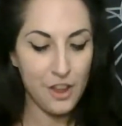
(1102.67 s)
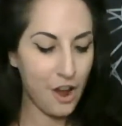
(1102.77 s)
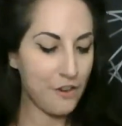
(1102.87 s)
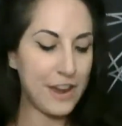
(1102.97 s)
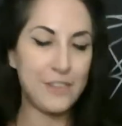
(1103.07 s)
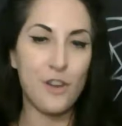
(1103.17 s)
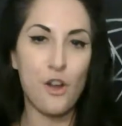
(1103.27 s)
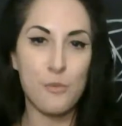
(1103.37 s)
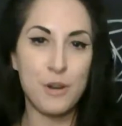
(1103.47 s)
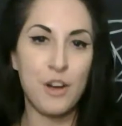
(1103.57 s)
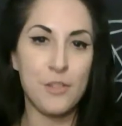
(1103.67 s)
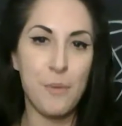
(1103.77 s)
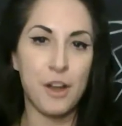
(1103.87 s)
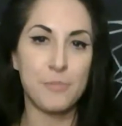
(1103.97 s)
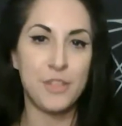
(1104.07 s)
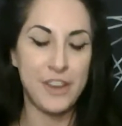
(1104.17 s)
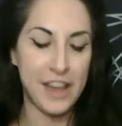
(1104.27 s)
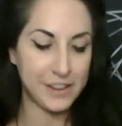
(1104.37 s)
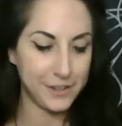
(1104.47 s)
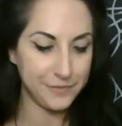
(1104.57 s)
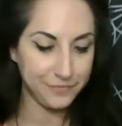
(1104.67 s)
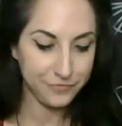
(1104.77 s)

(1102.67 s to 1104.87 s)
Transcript: All right, and the Hermit on the bottom of the deck.